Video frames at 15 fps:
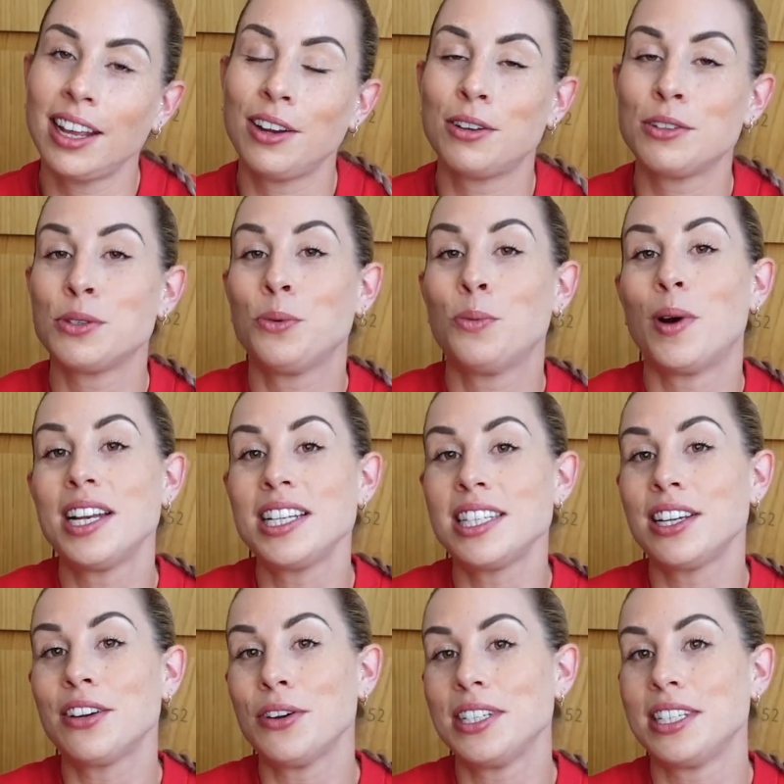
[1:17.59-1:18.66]
And also, what is
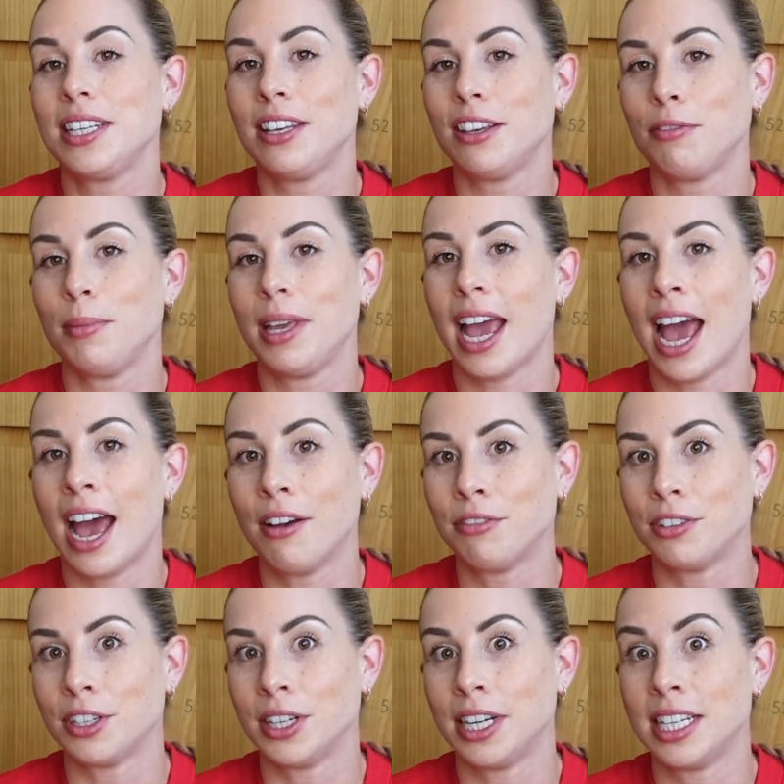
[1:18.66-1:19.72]
it going to give me
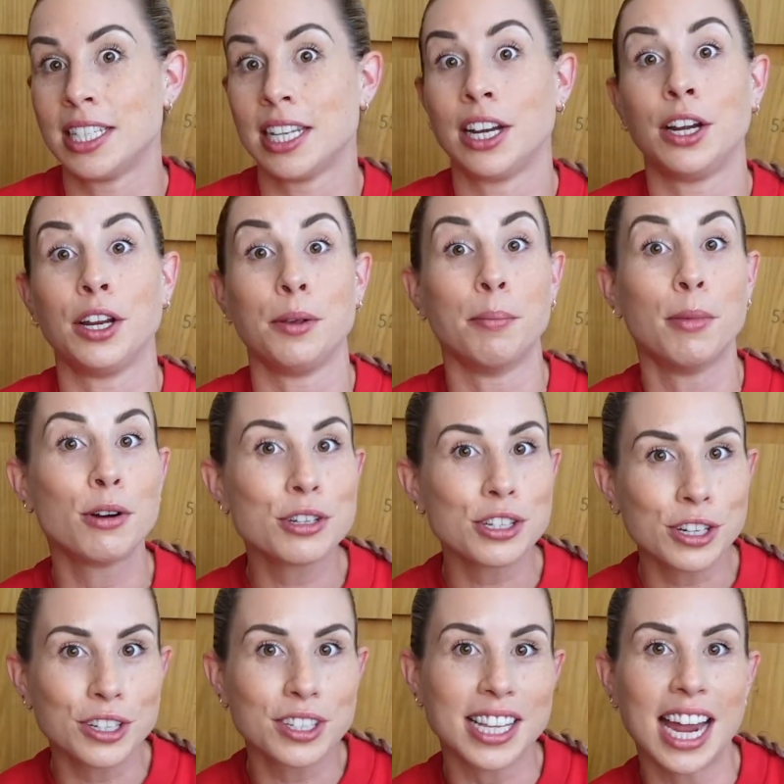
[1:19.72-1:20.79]
after? Is it an
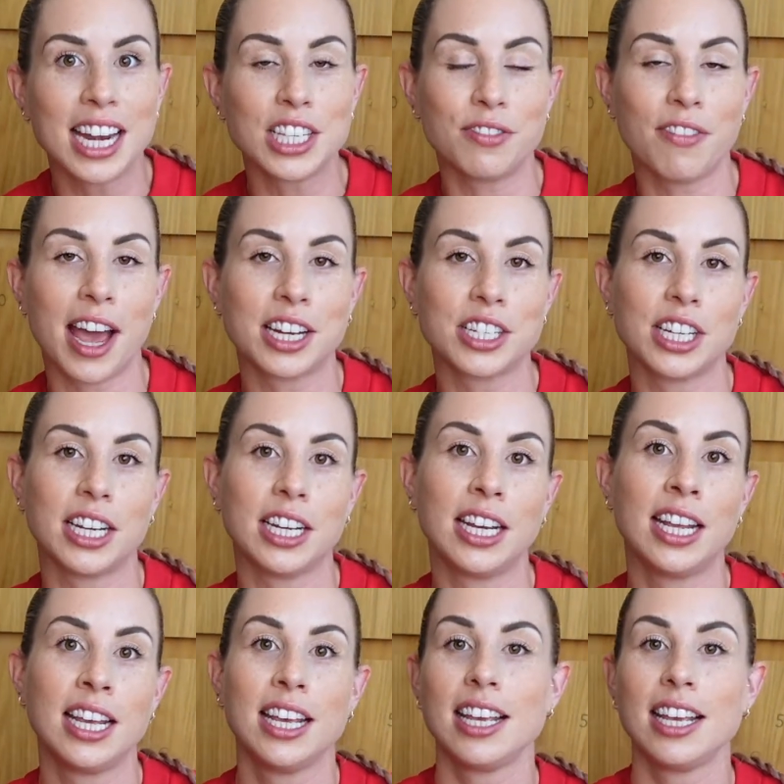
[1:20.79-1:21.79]
emotional satisfaction?